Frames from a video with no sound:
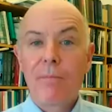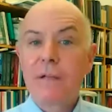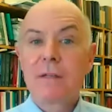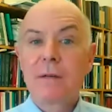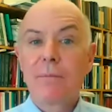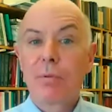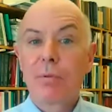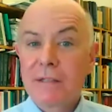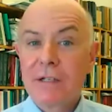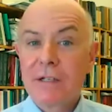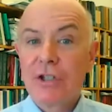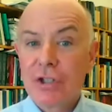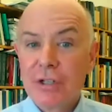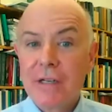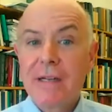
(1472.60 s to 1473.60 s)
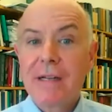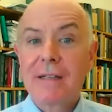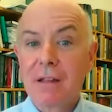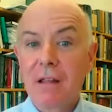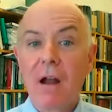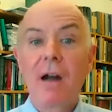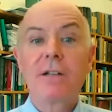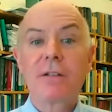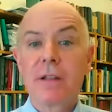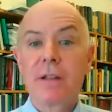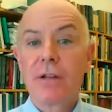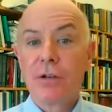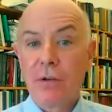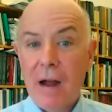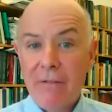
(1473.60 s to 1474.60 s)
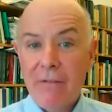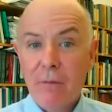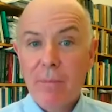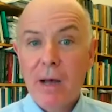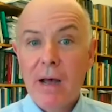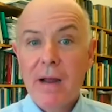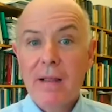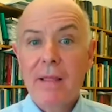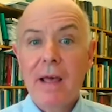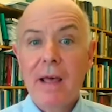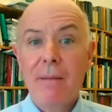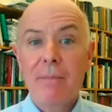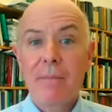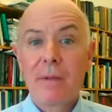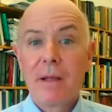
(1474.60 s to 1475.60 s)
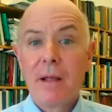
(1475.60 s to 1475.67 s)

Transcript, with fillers: uh, President, President Xi is largely the driver behind that,